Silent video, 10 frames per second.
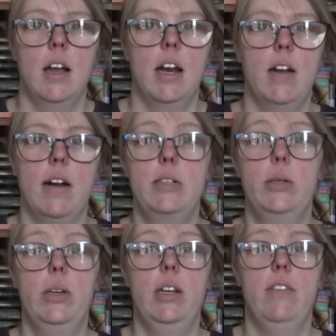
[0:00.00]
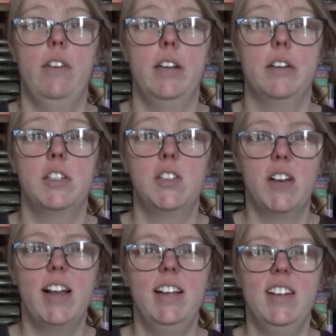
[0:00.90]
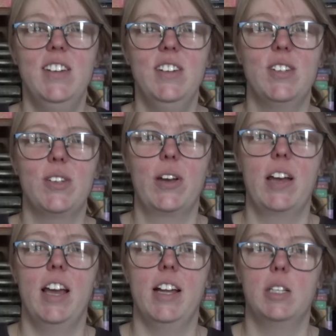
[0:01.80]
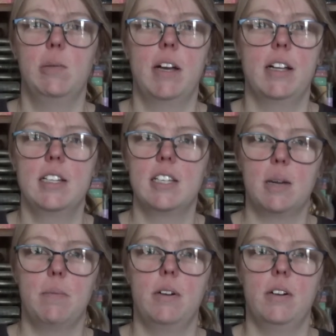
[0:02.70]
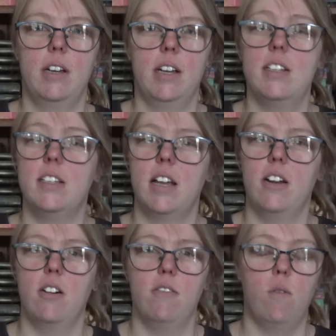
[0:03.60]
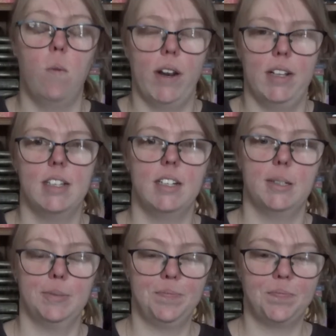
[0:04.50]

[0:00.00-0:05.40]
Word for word: Now I do live in Australia, so hence why it's summer instead of winter.